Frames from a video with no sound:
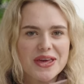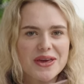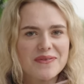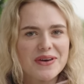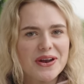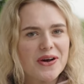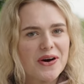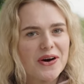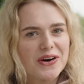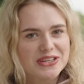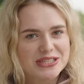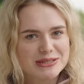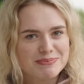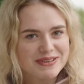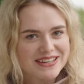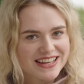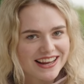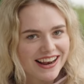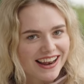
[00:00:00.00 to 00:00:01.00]
you in
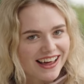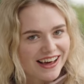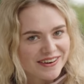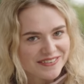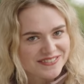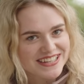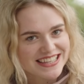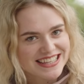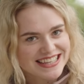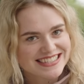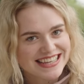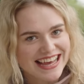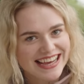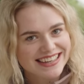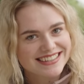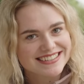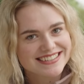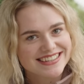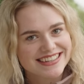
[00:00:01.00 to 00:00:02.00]
hospital after this
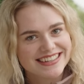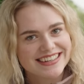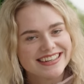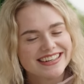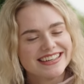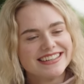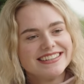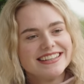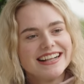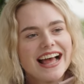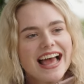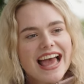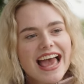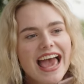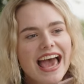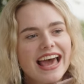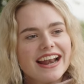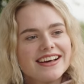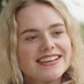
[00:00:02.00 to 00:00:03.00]
accident?
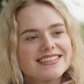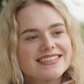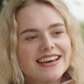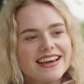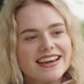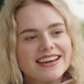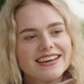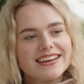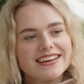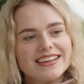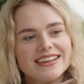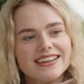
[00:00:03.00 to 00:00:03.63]
And I was like,